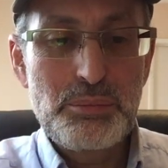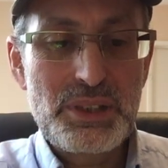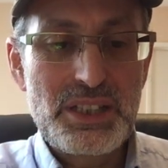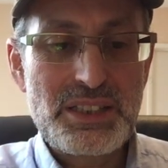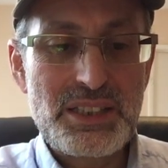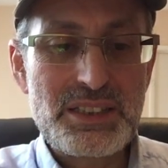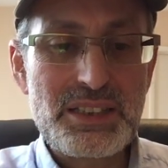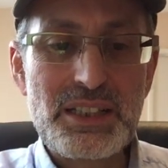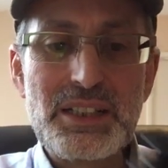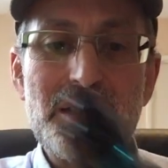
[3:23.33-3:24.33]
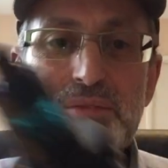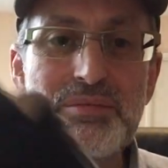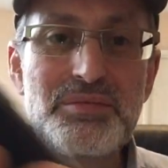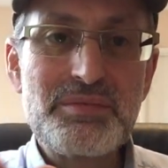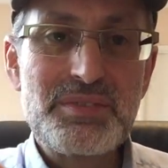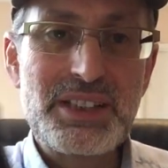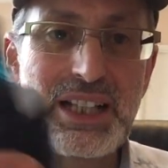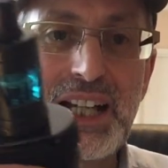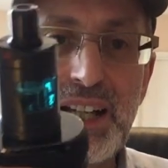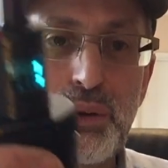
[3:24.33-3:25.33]
But this is, the
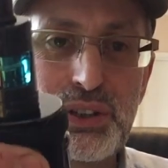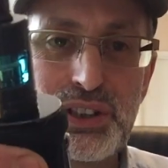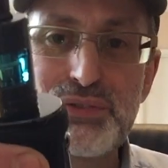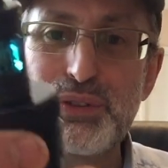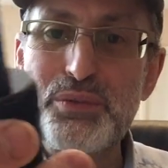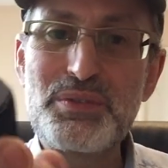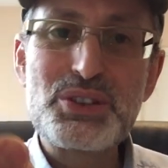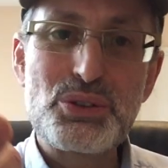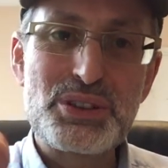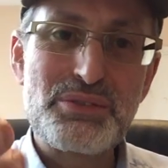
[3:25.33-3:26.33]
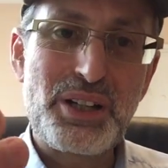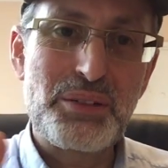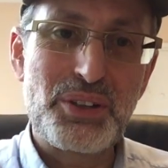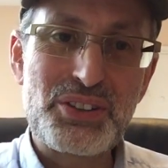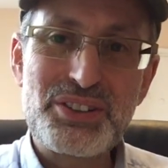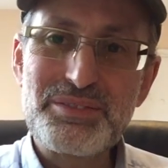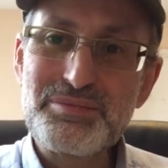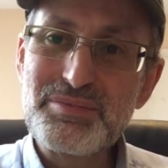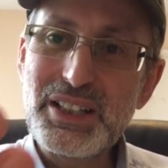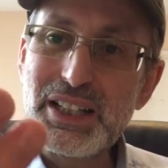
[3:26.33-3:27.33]
guy I ordered from suits him very much.
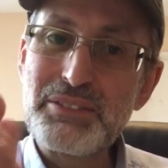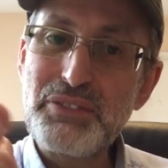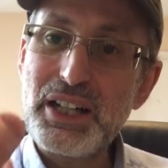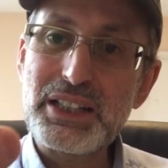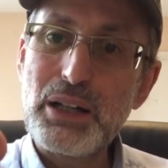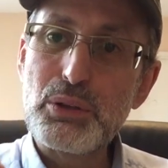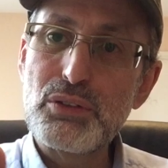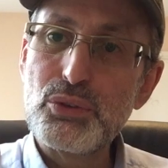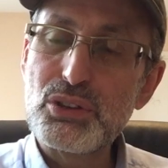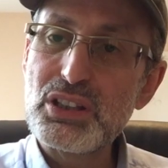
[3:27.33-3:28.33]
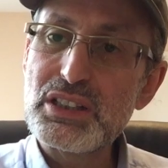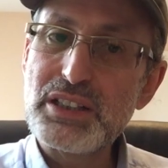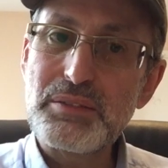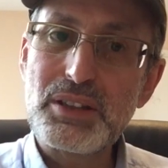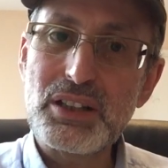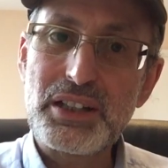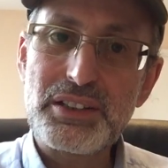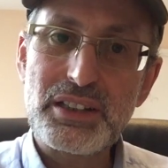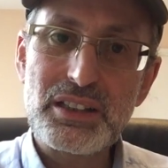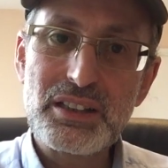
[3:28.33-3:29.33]
And in fact, I would have ordered the same color, I
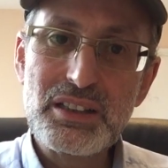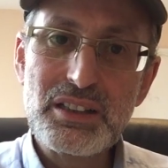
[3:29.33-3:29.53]
think.